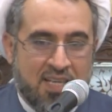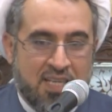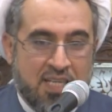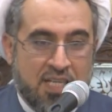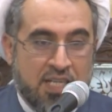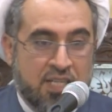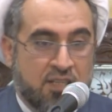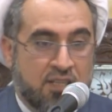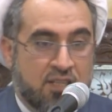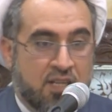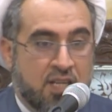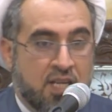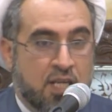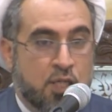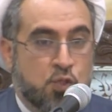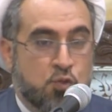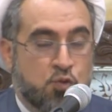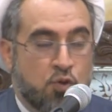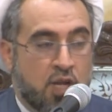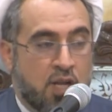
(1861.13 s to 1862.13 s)

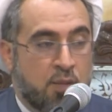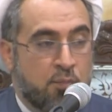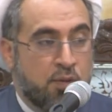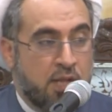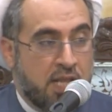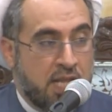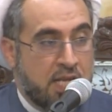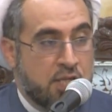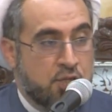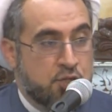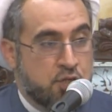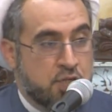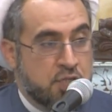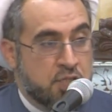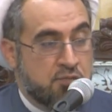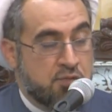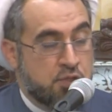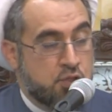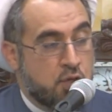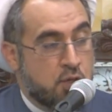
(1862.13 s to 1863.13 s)
intellectual pleasures
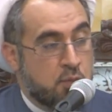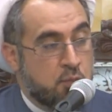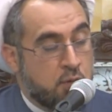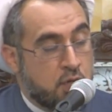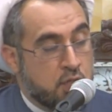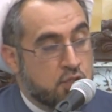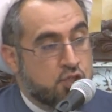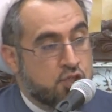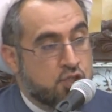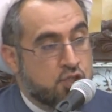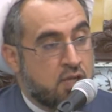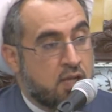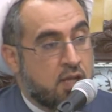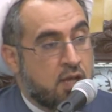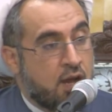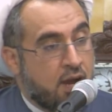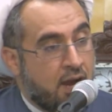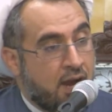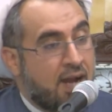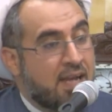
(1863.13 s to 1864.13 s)
which are much
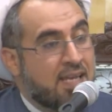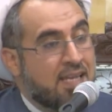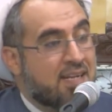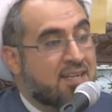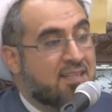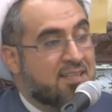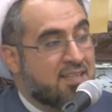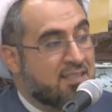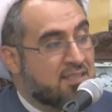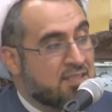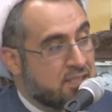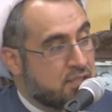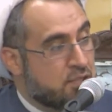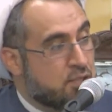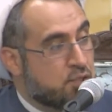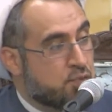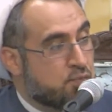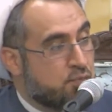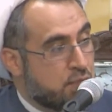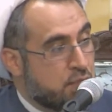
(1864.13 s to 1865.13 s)
higher than these
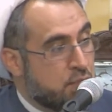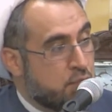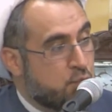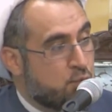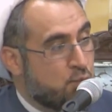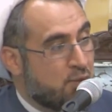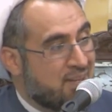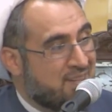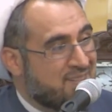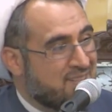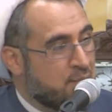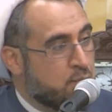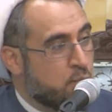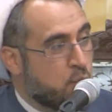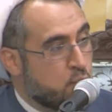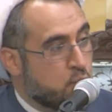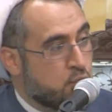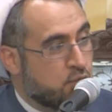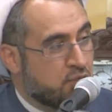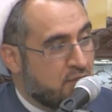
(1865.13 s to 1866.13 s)
spiritual and
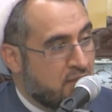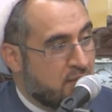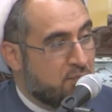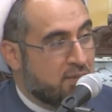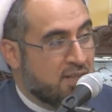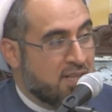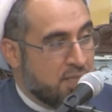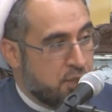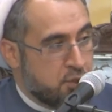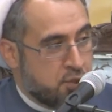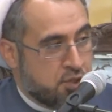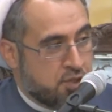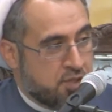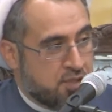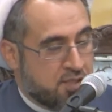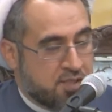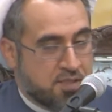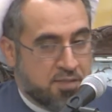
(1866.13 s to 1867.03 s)
emotional pleasures.